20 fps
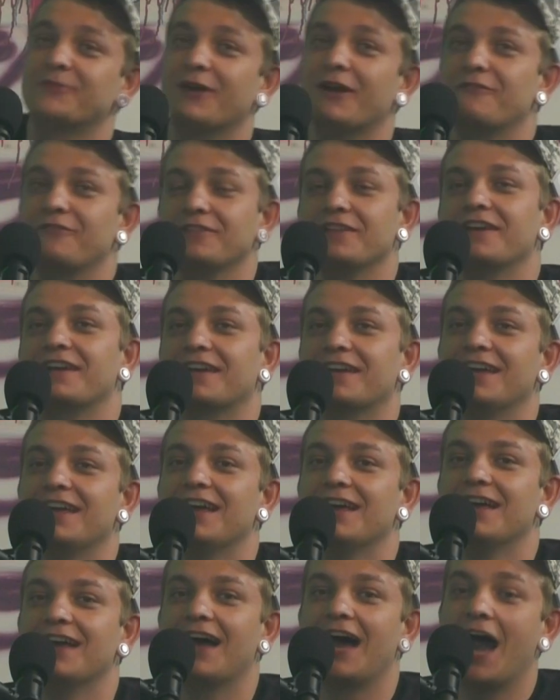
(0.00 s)
I feel like
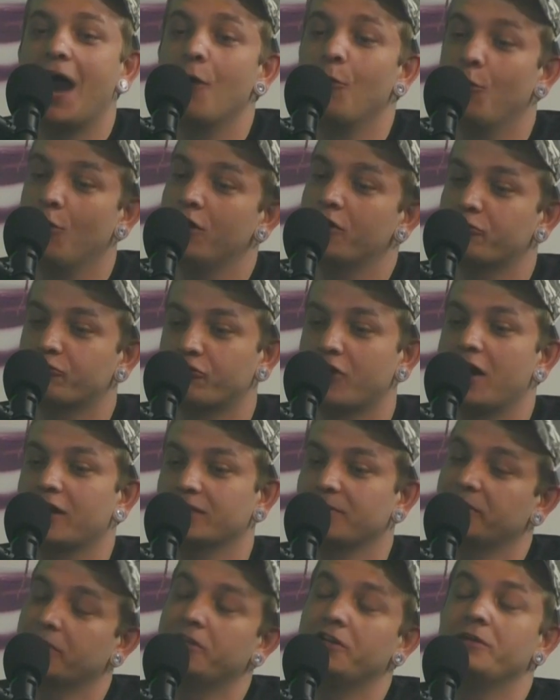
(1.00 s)
I want a rock to
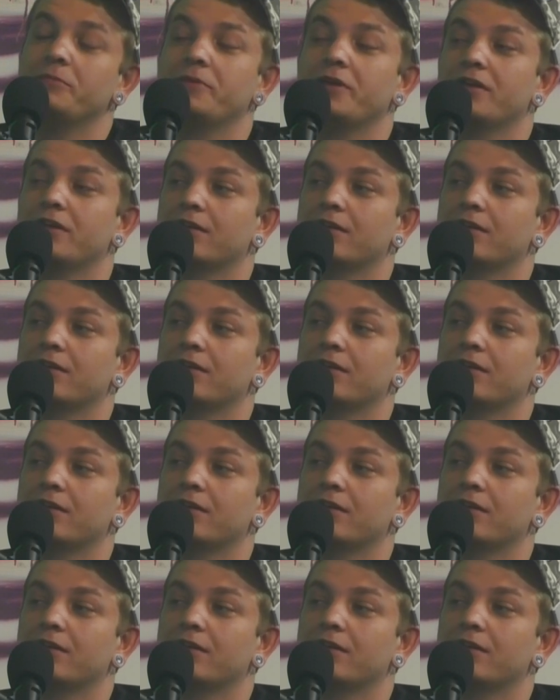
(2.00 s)
make a comeback.